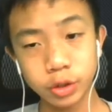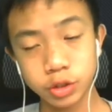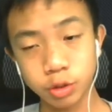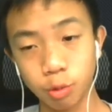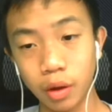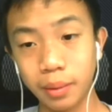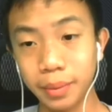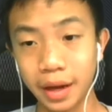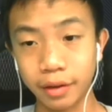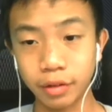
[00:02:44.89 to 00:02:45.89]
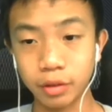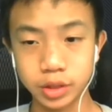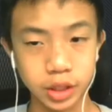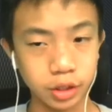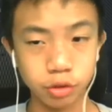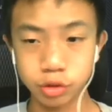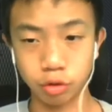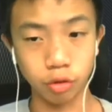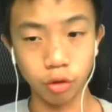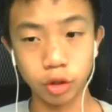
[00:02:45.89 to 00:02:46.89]
the white background, which I use on
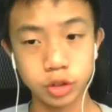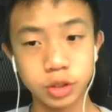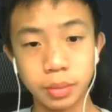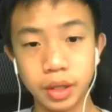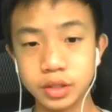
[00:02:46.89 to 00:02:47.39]
lots of mine.